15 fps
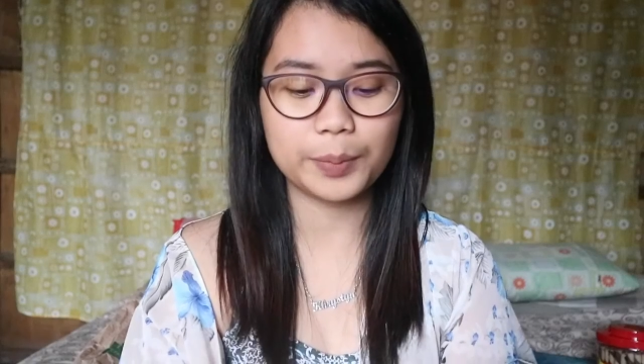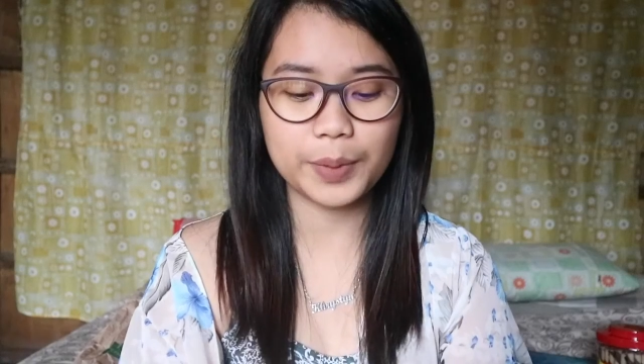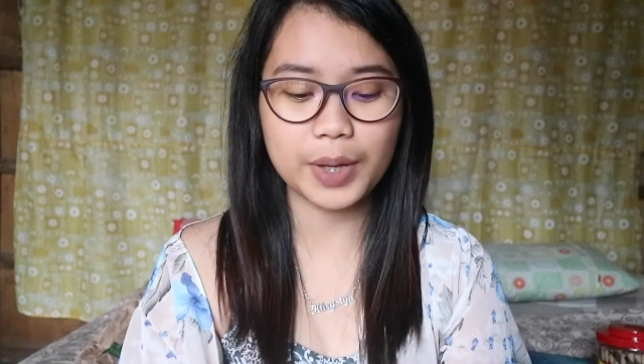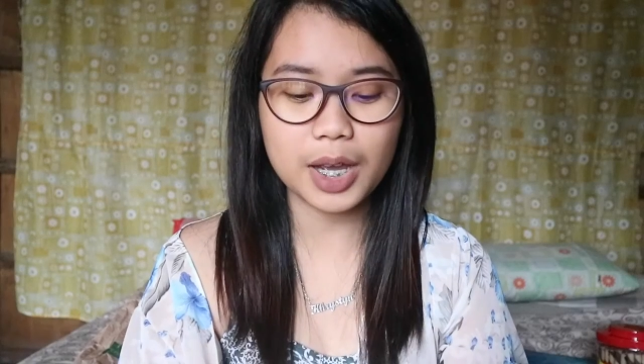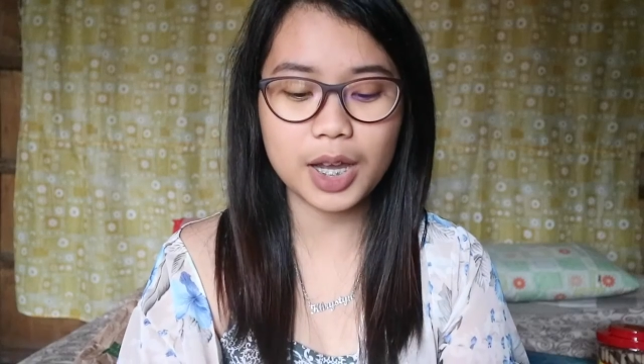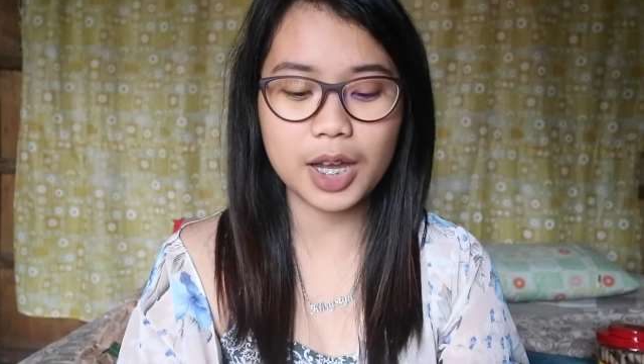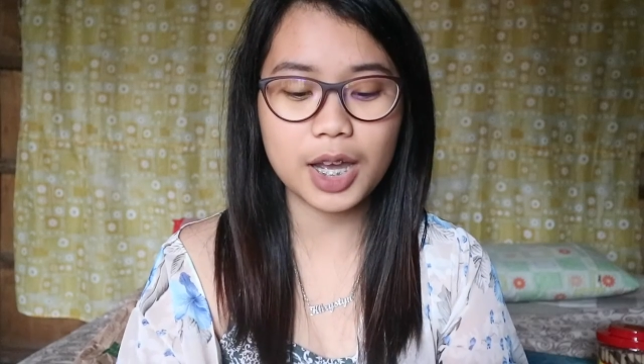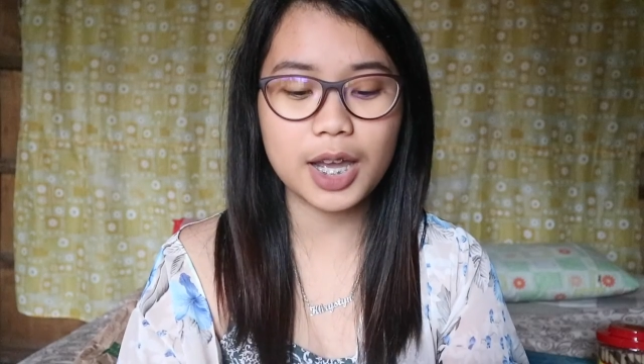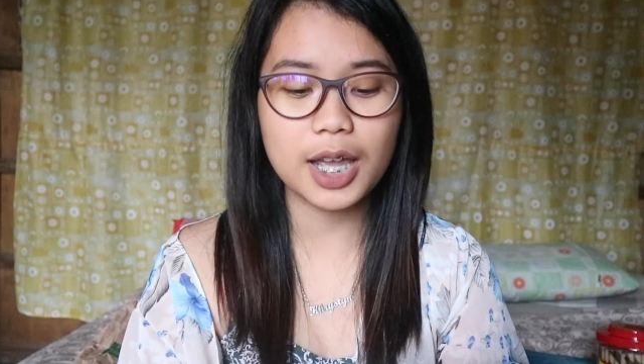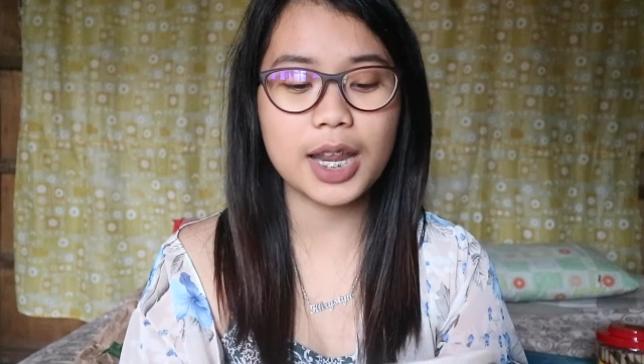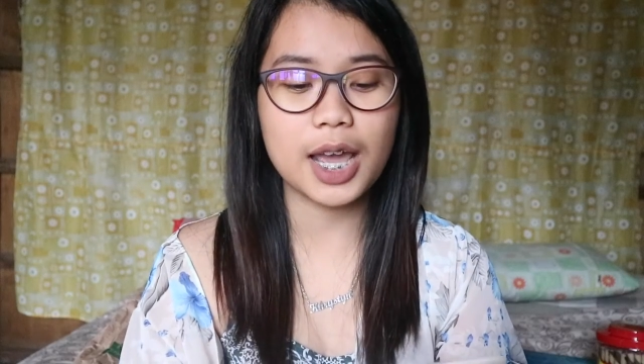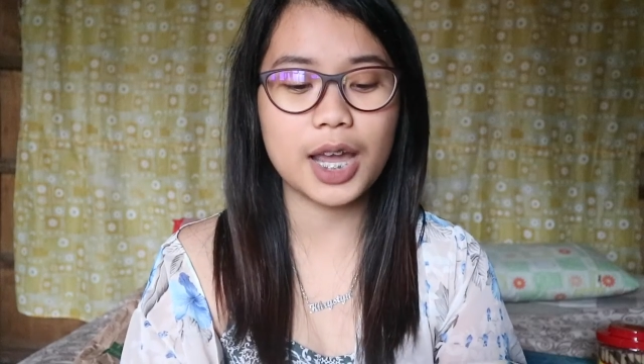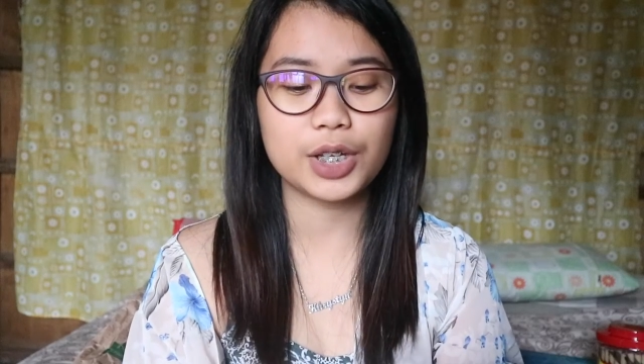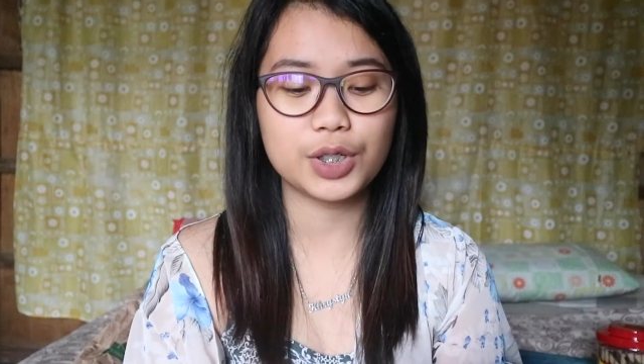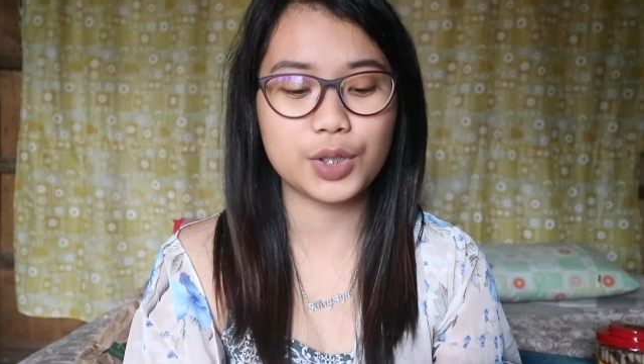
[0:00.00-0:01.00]
But
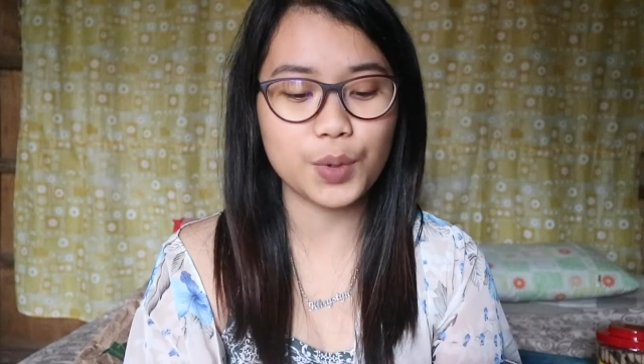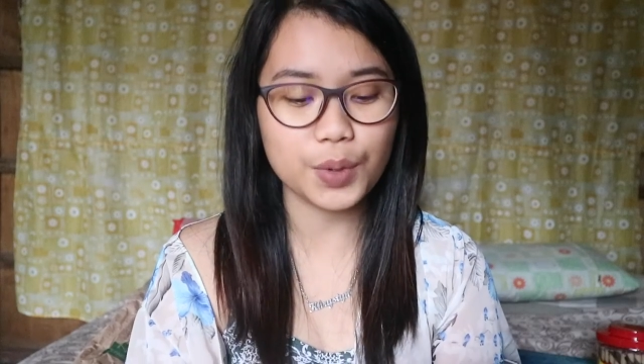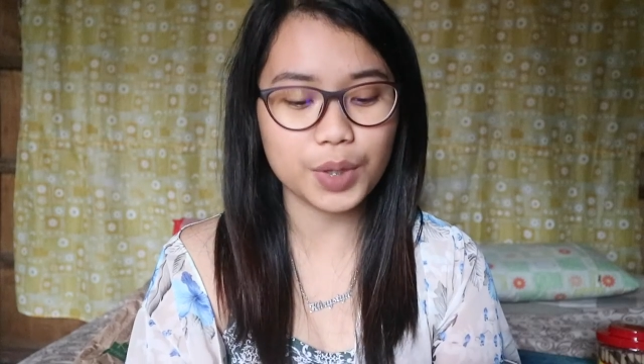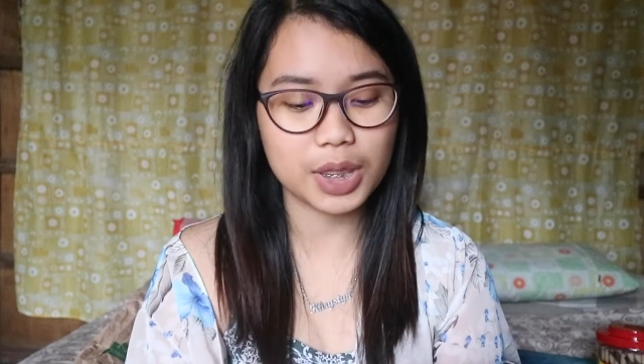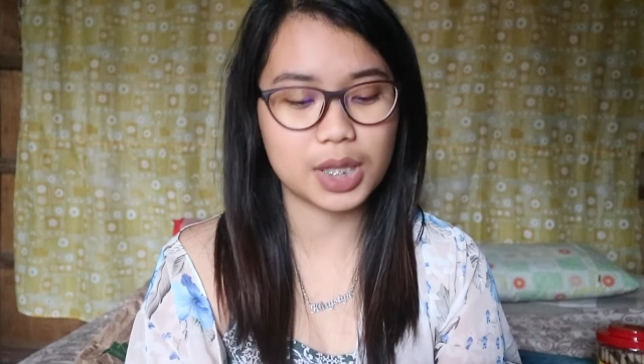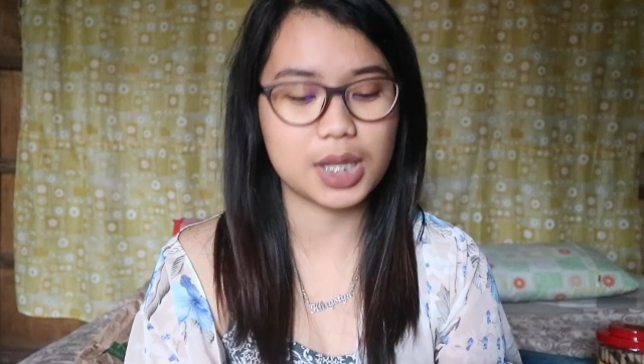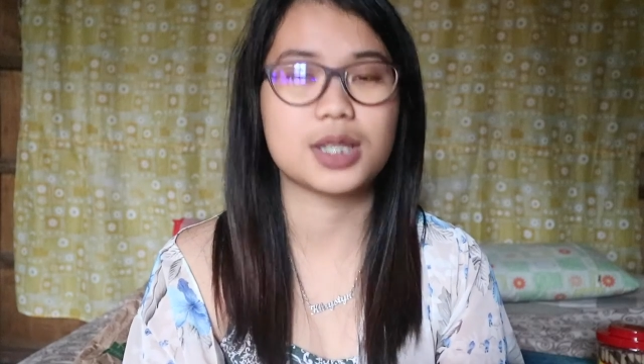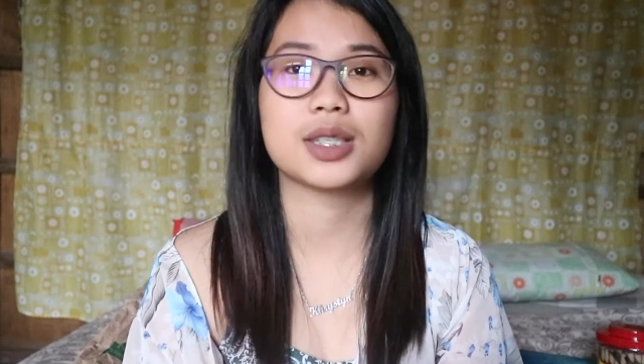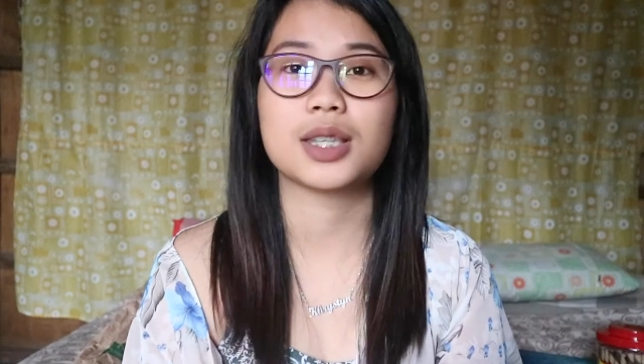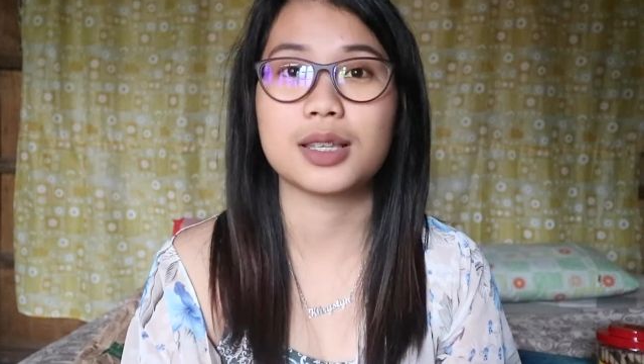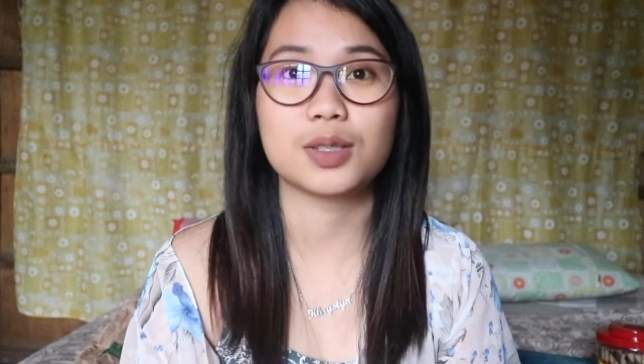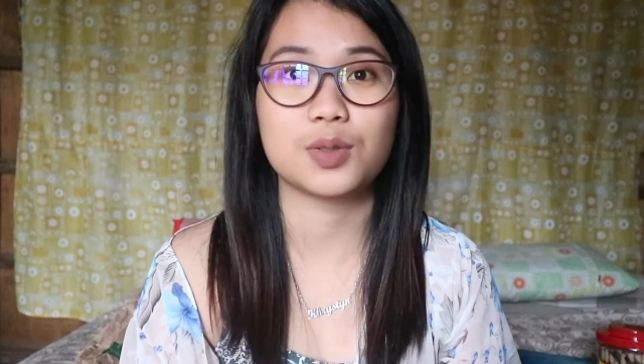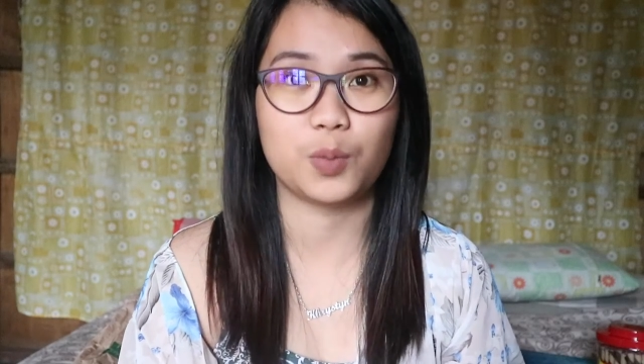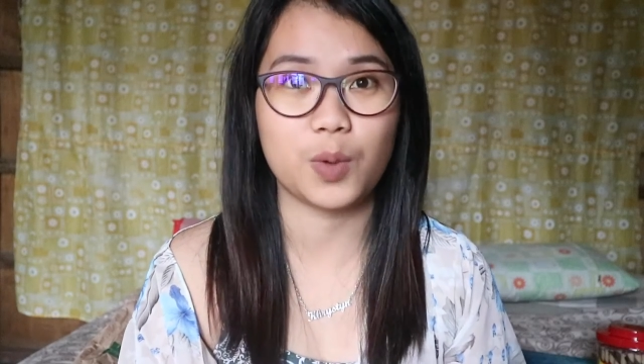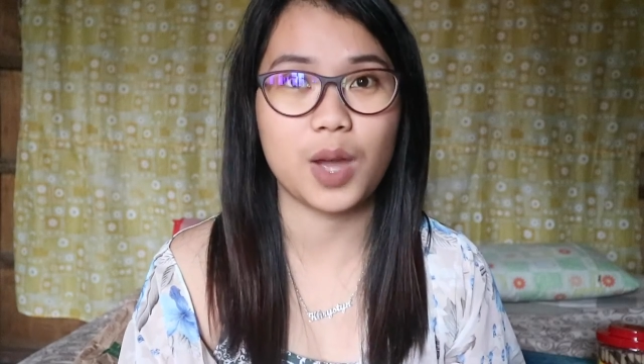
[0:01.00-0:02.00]
I noticed as